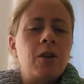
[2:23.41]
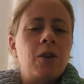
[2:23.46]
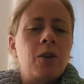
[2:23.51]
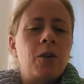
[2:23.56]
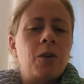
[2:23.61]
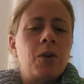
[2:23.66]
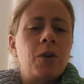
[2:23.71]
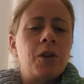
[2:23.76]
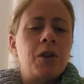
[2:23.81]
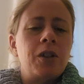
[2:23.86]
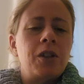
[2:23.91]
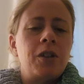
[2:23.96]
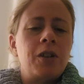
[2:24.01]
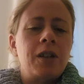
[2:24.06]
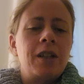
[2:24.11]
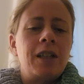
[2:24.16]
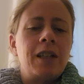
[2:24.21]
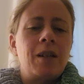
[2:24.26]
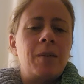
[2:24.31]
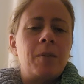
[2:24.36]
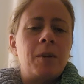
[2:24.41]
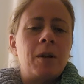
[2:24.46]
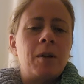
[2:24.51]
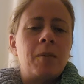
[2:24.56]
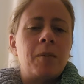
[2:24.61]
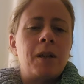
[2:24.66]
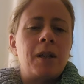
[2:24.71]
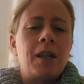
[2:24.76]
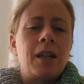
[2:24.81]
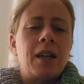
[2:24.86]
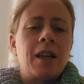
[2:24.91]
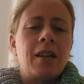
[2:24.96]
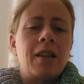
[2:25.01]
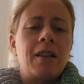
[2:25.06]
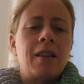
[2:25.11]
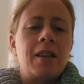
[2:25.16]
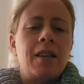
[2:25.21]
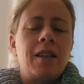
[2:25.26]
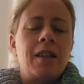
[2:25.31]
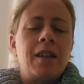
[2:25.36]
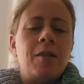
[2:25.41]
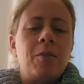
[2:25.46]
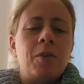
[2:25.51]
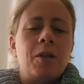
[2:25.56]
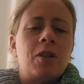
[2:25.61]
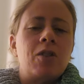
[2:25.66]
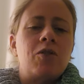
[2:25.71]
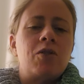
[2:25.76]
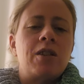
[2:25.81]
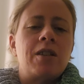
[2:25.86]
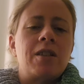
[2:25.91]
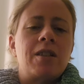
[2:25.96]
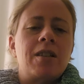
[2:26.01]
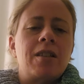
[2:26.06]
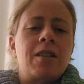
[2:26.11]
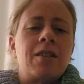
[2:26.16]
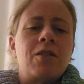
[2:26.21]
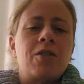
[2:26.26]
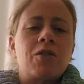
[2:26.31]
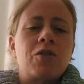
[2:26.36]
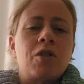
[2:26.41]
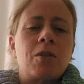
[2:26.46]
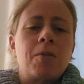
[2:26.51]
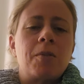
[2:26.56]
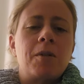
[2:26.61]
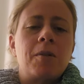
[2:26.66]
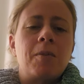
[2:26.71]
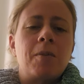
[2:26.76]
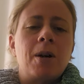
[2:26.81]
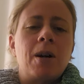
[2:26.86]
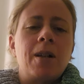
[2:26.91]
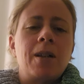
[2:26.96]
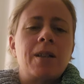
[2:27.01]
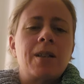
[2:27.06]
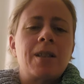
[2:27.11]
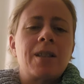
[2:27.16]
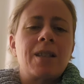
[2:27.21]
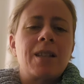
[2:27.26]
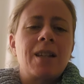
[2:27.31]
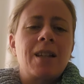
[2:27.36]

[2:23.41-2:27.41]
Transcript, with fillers: or you can email me at the email address in the description box.